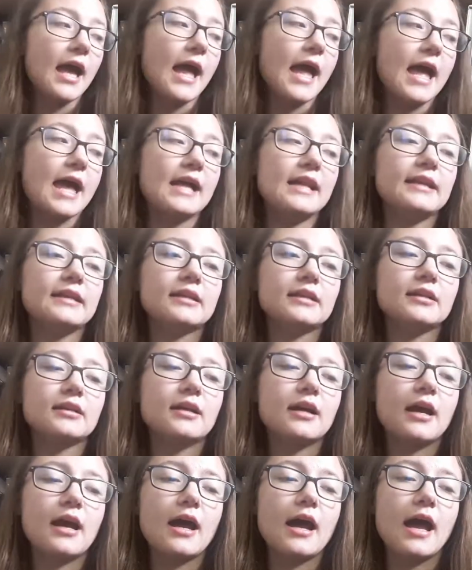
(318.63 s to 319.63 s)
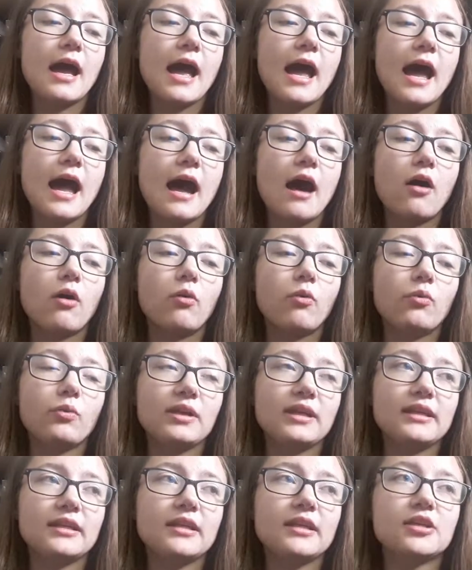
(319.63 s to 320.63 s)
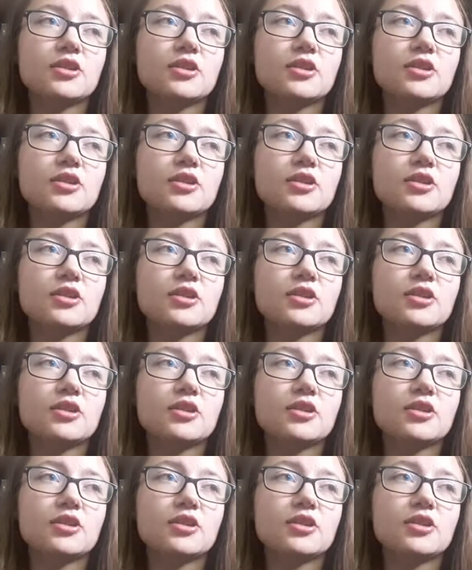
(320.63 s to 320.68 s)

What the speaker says: And how we